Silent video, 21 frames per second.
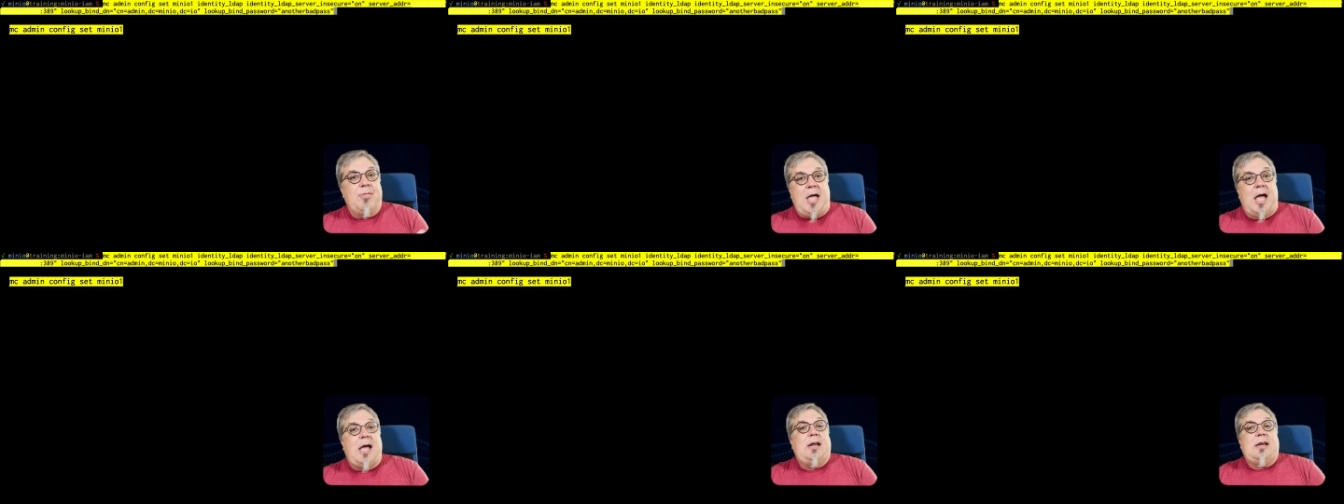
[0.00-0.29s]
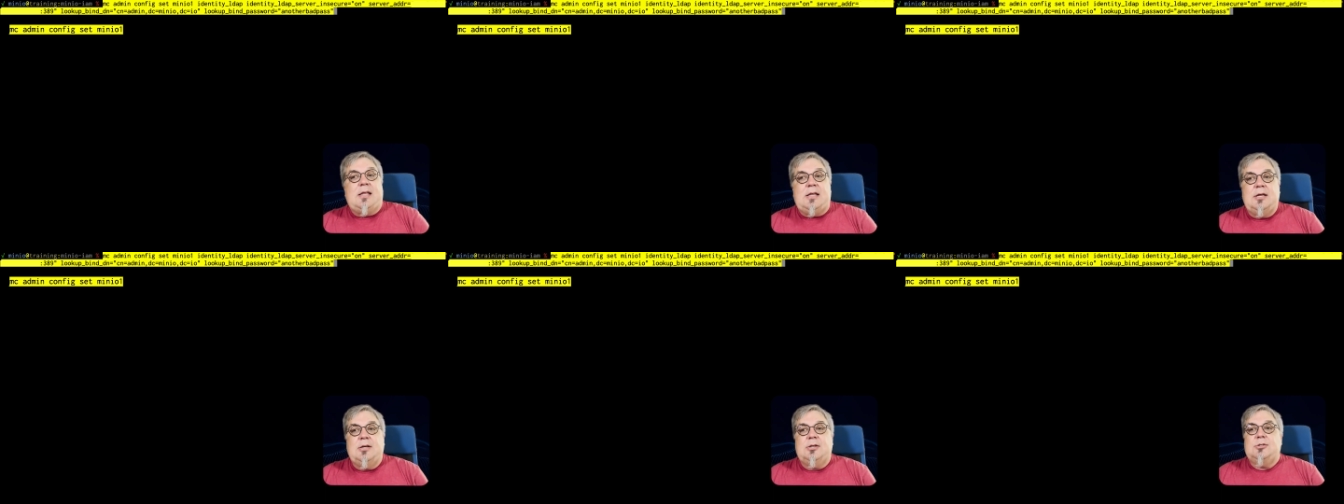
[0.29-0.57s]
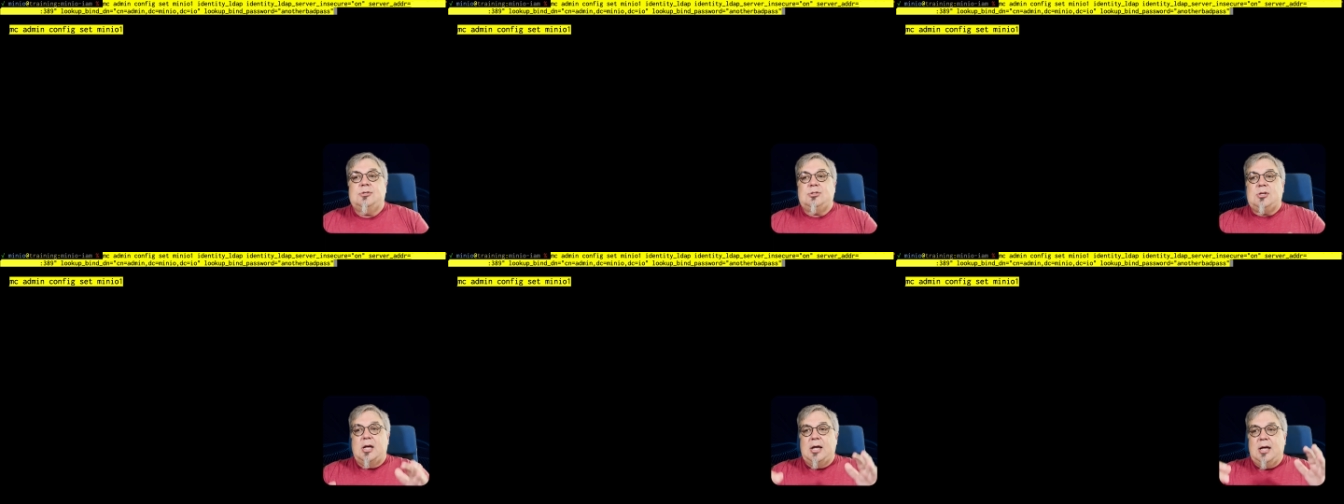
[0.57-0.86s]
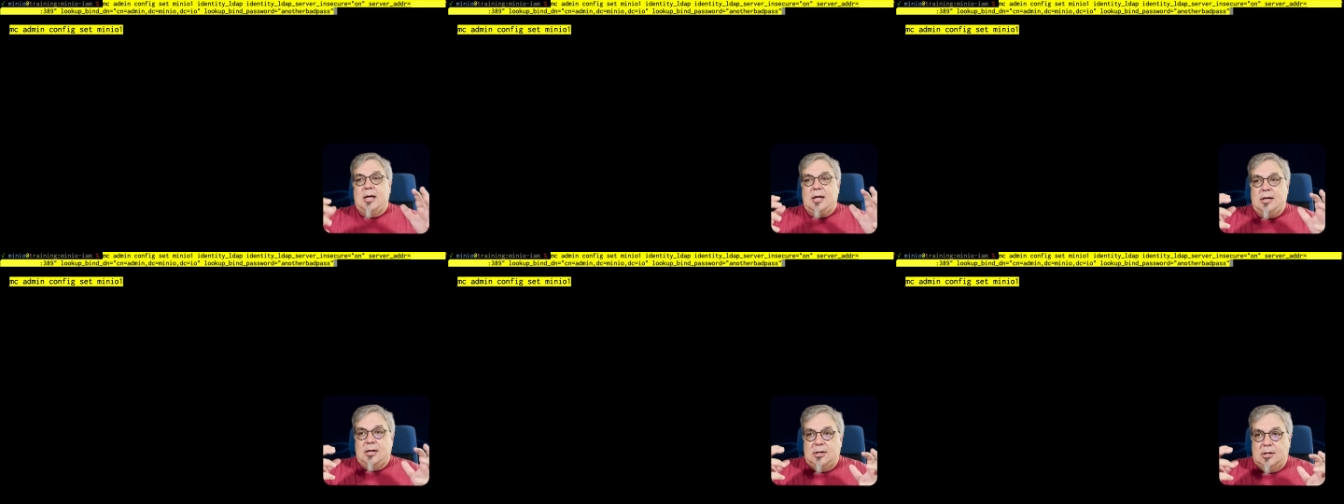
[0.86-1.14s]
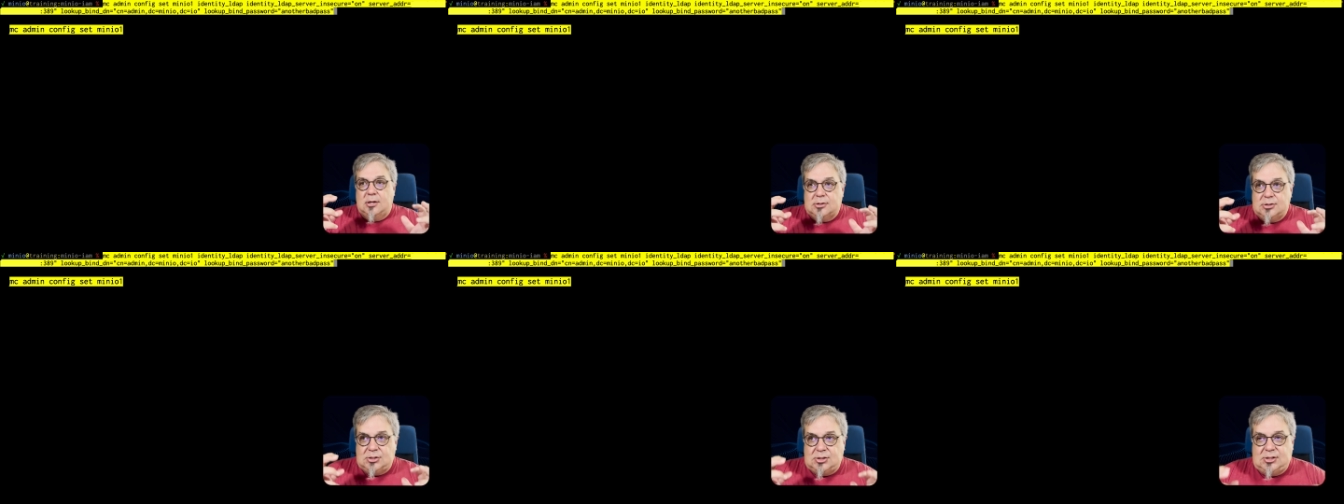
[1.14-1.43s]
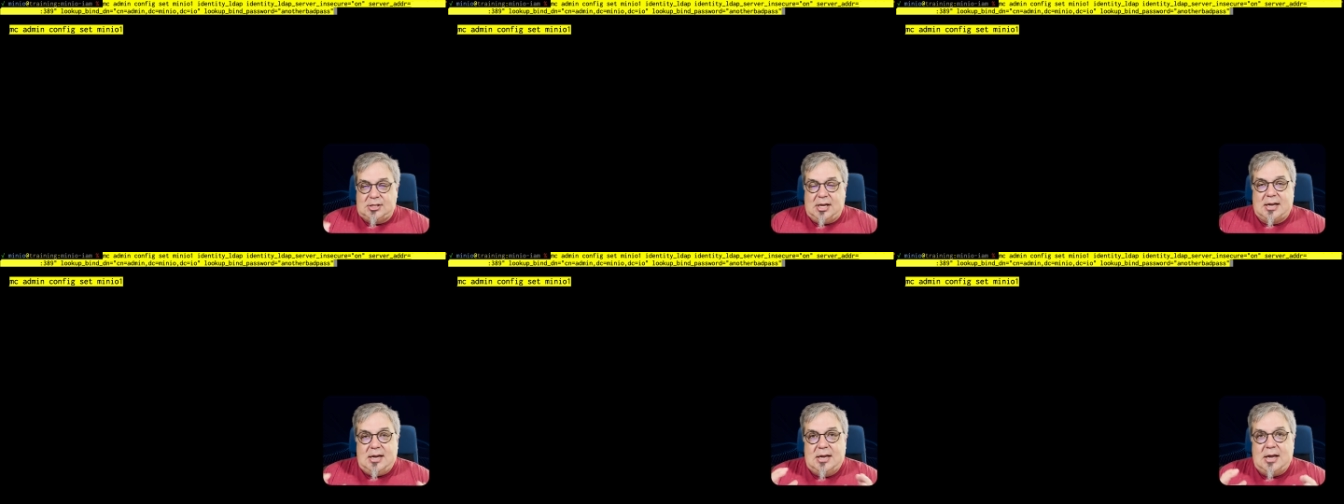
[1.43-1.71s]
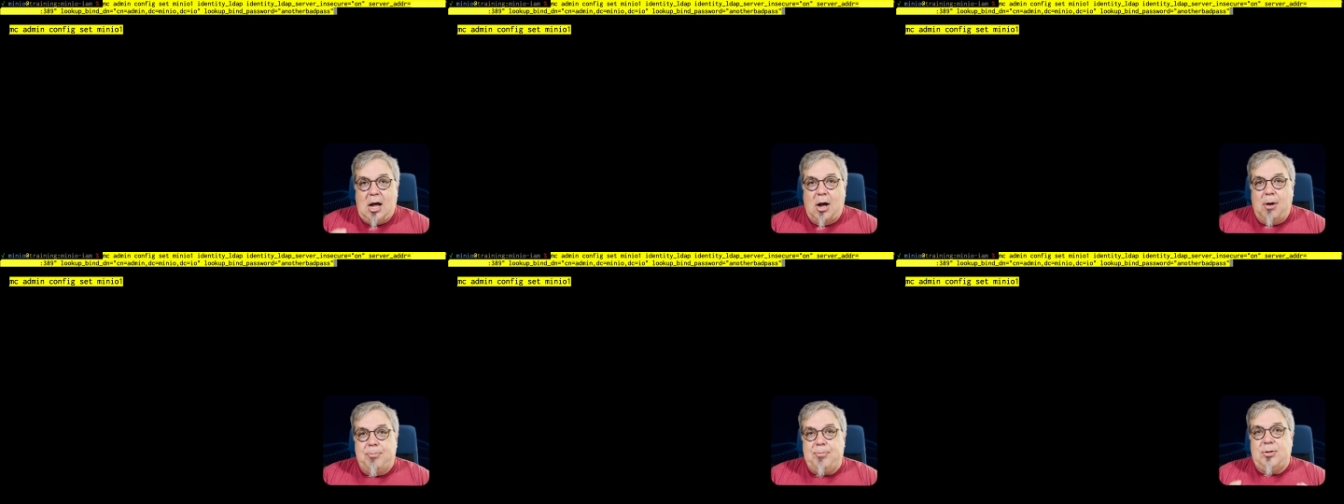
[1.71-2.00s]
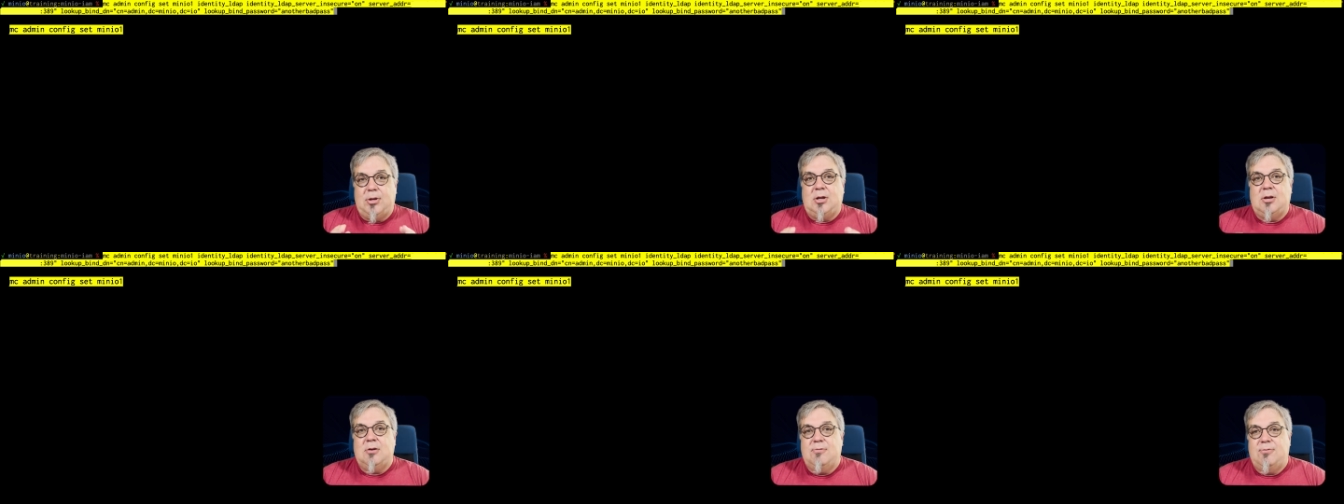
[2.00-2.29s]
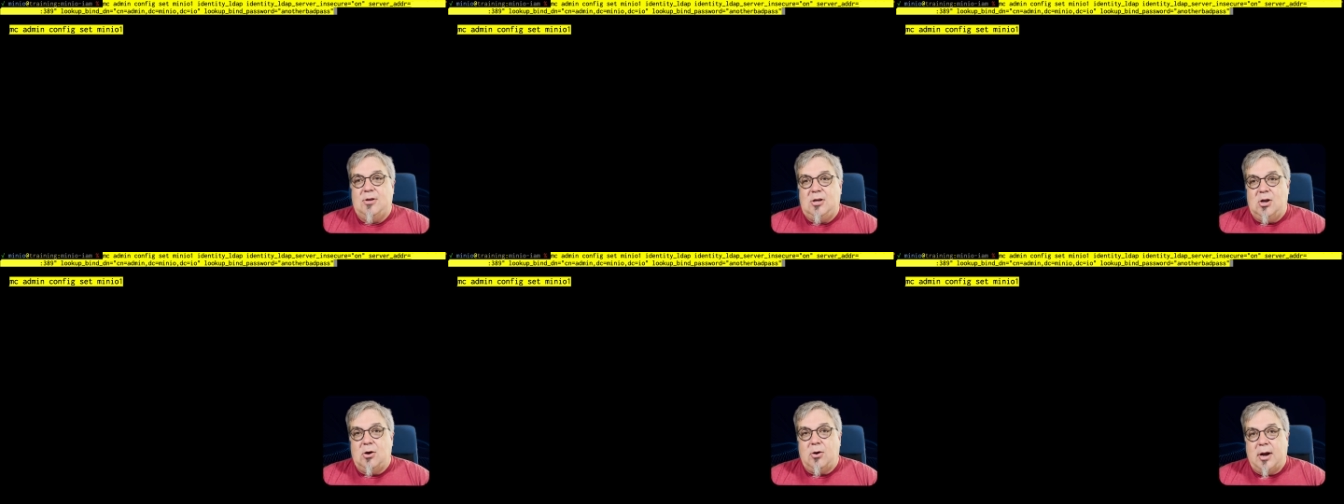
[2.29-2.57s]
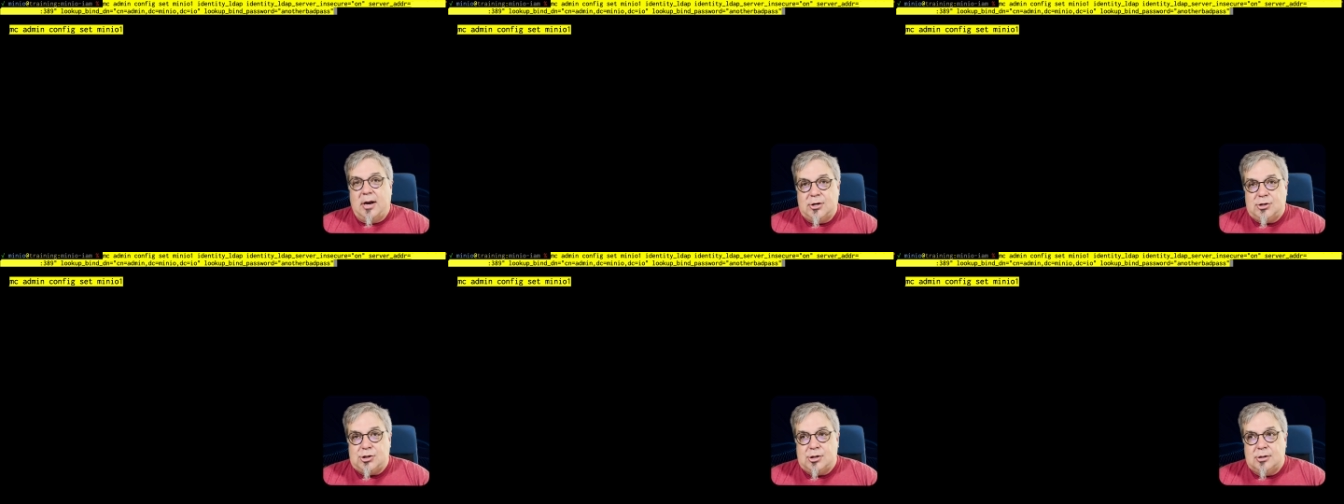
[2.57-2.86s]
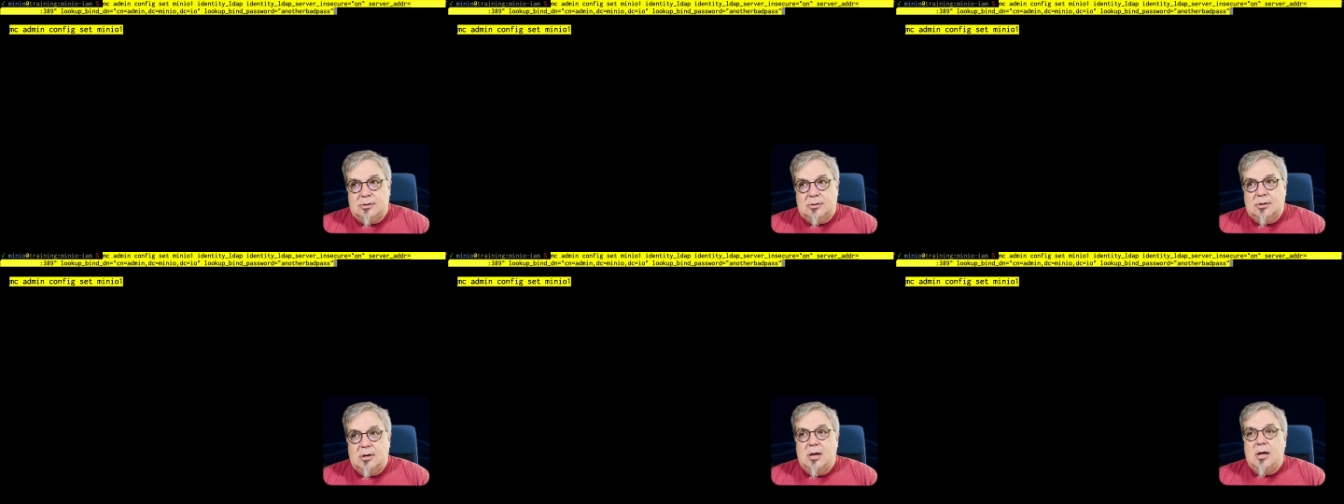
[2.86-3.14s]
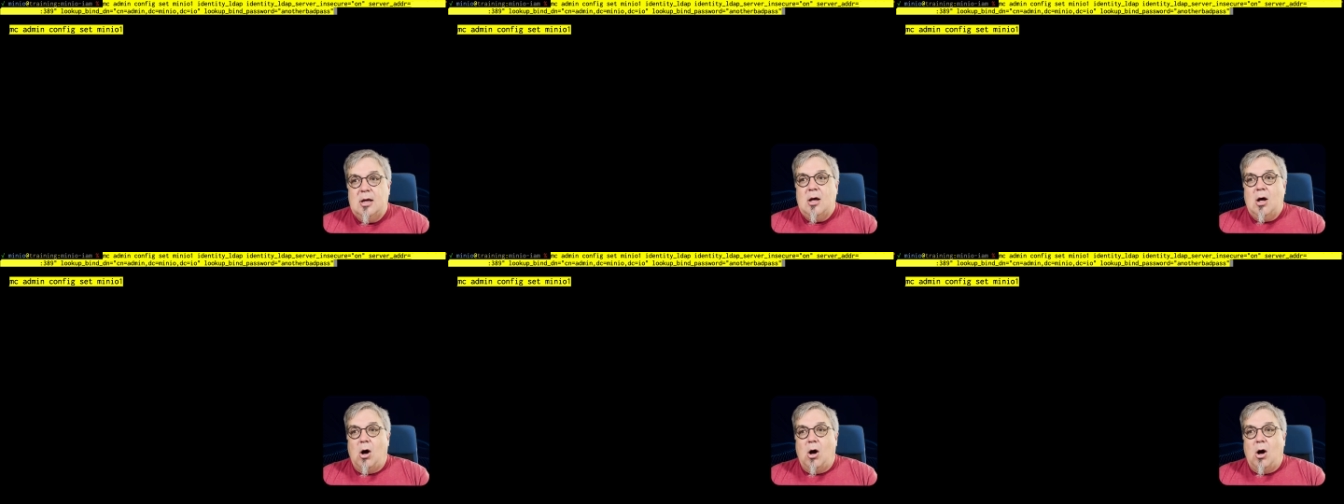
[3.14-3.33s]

That is setting up the configuration